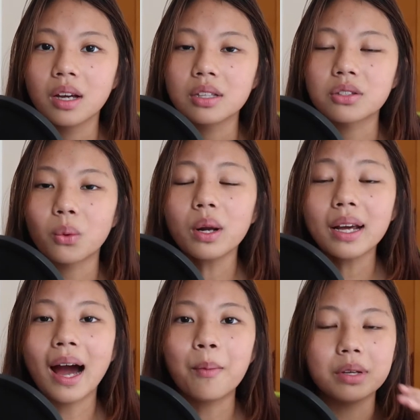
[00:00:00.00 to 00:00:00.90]
So what
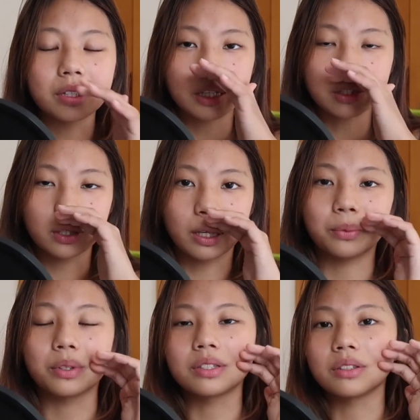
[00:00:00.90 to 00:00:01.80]
happened yesterday
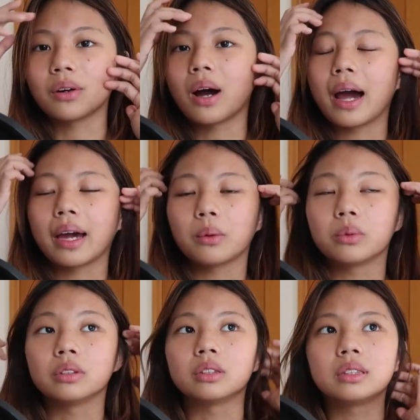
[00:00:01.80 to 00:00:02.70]
was, I
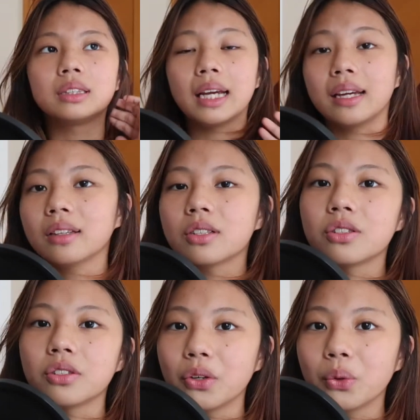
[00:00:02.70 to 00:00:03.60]
was taking
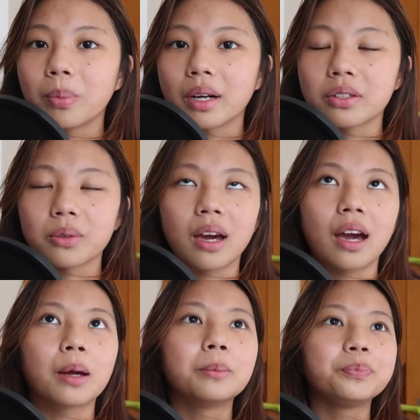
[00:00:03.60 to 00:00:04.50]
this new bus,
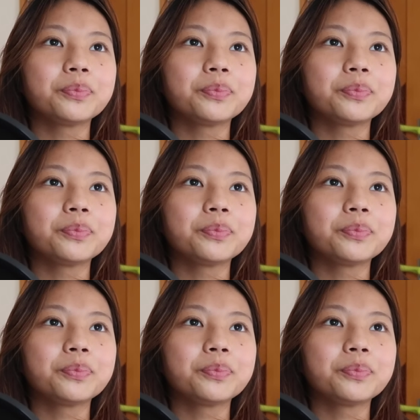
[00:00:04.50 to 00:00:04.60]
okay?